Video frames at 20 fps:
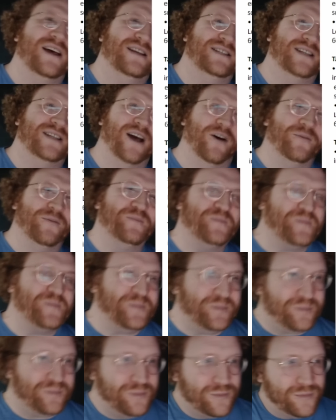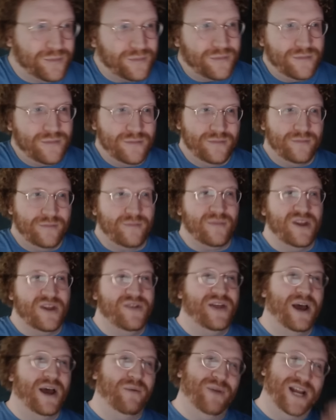So
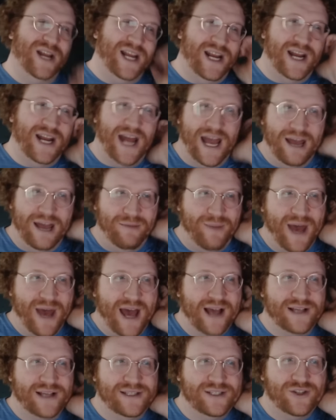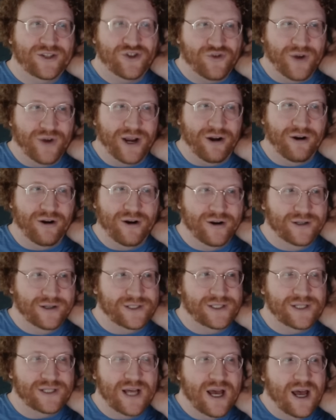then we need Apex,
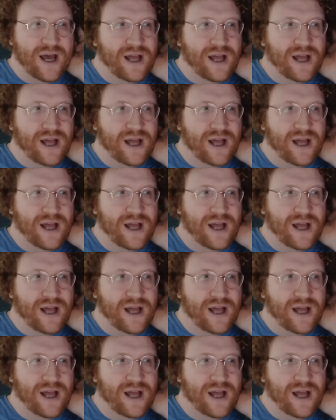triggers,